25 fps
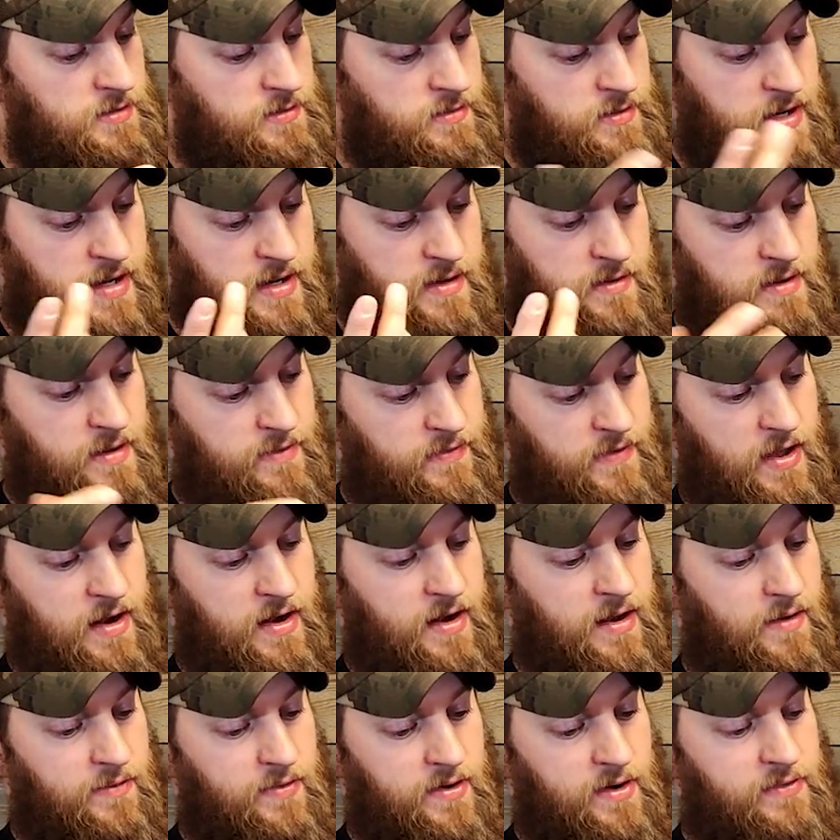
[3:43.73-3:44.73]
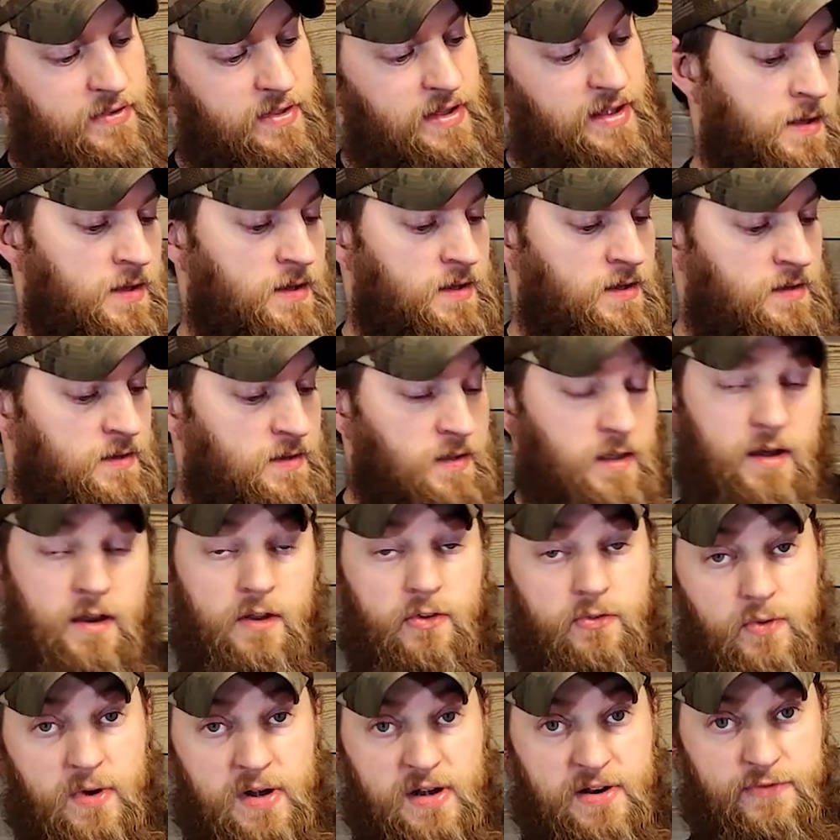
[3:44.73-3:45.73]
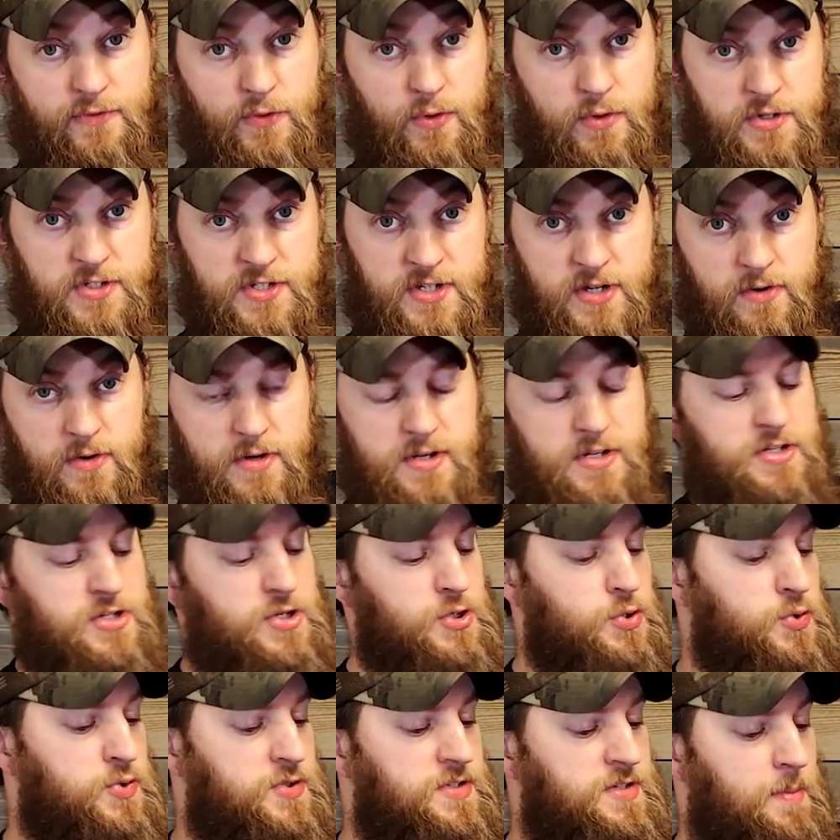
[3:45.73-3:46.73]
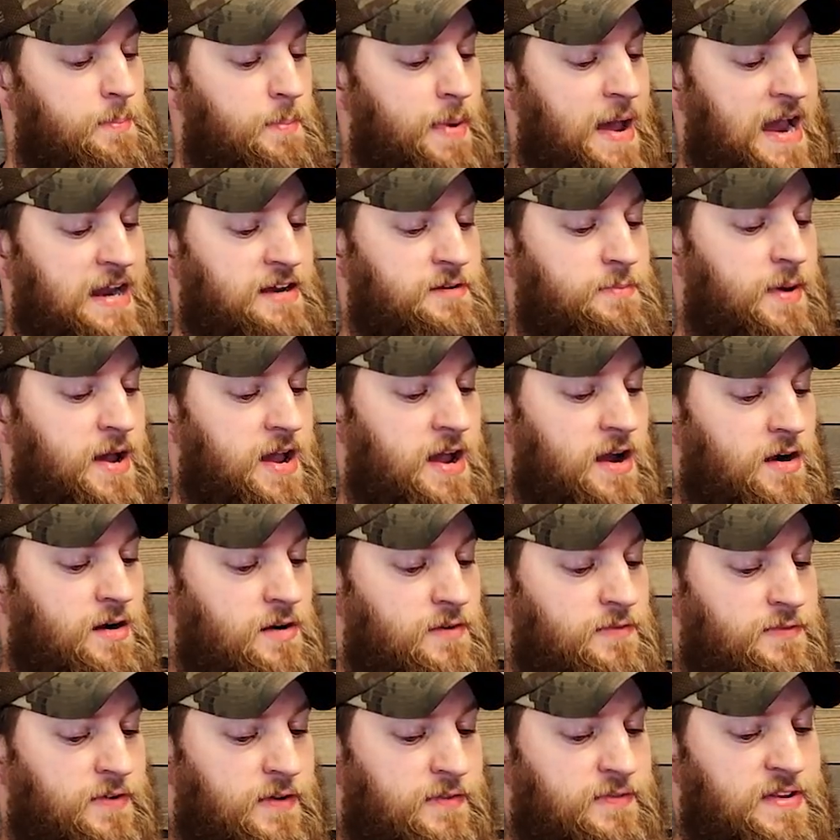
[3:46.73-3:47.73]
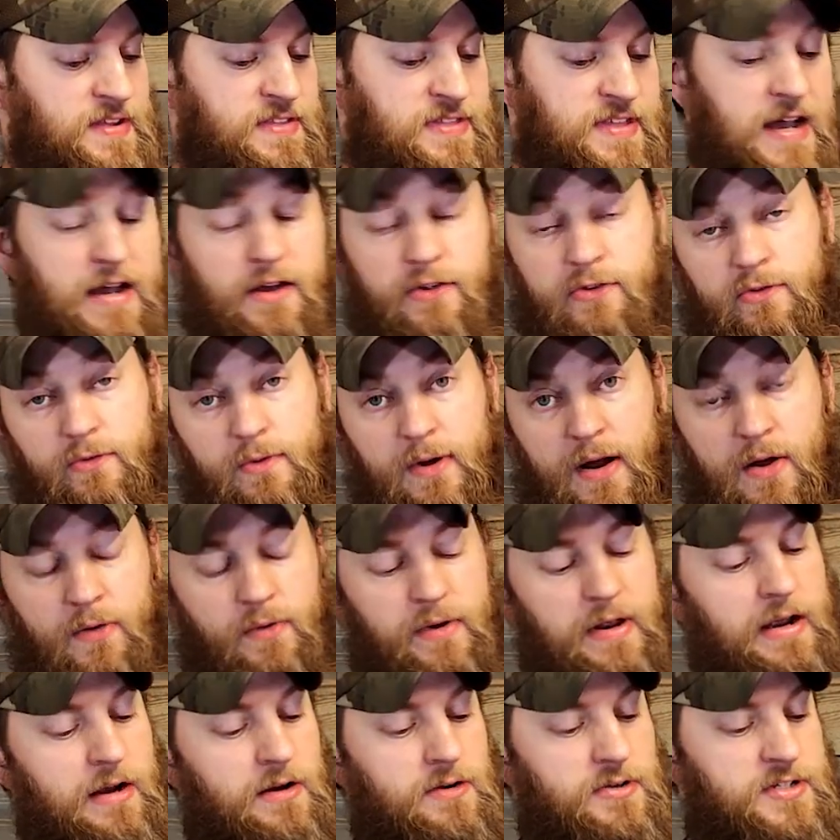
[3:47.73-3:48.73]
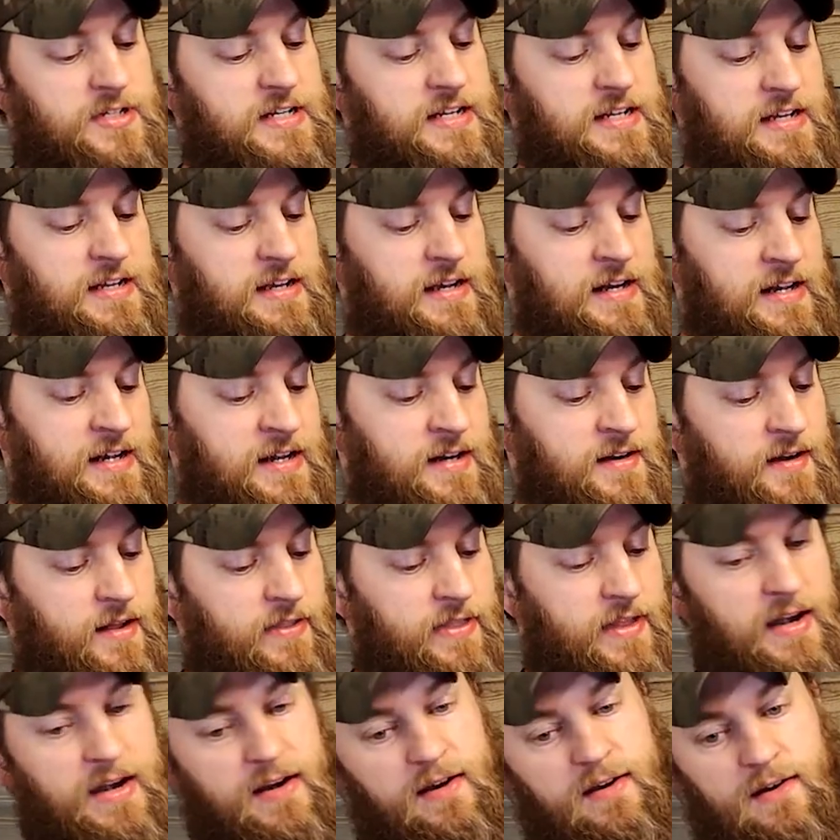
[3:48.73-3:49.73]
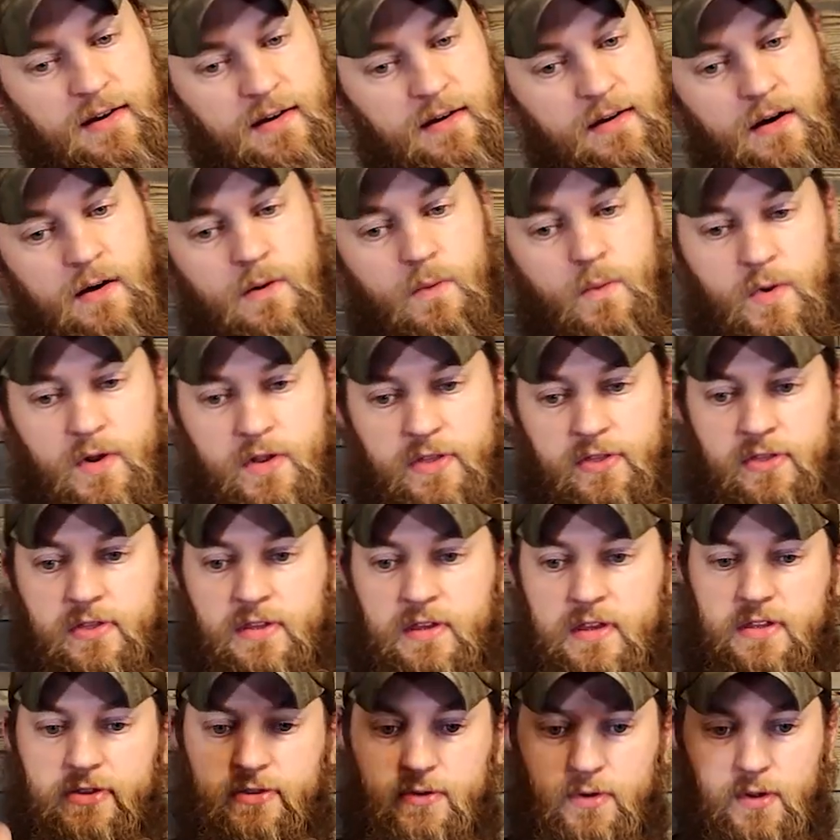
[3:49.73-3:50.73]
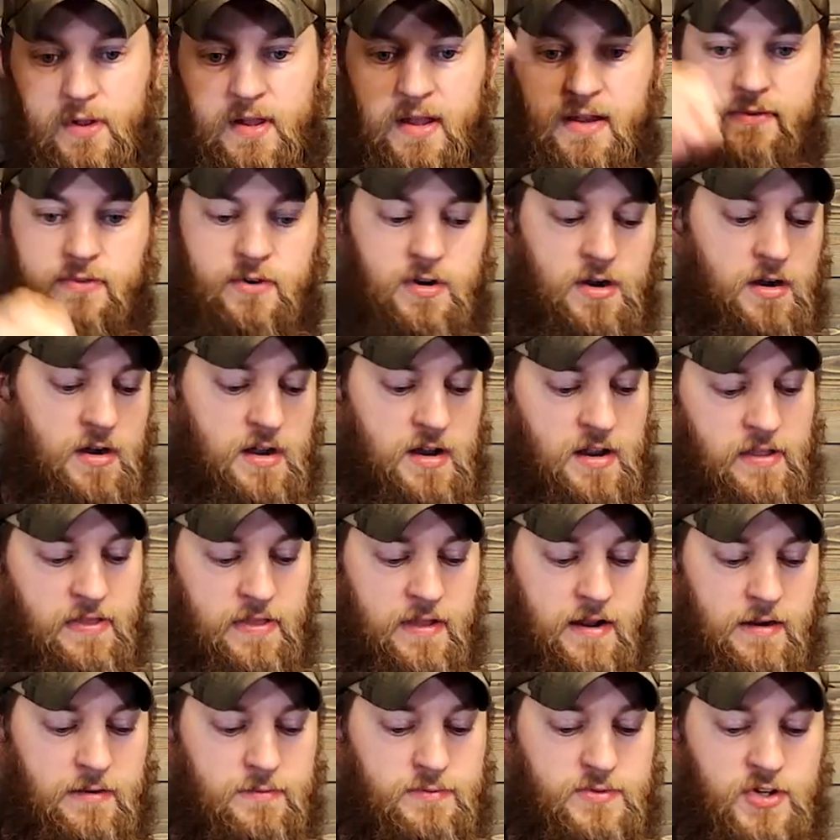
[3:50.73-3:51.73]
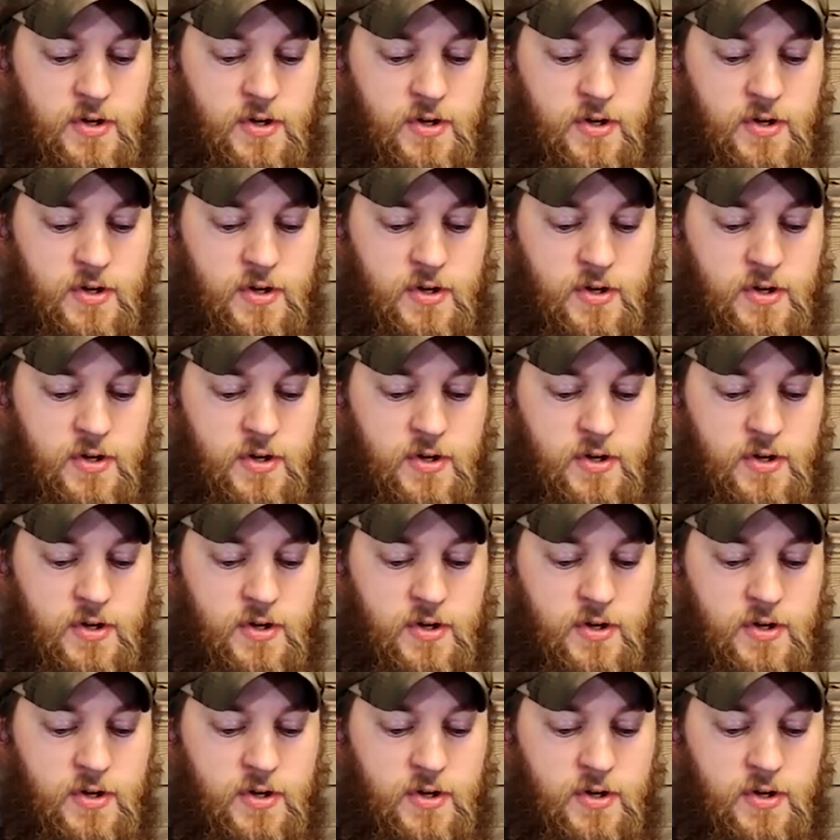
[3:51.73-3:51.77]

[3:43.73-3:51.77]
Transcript: Yeah, I've kind of covered everything. It is ready for serious use, backed by our 50,000 round guarantee, and then it did come with the throw lever already in there.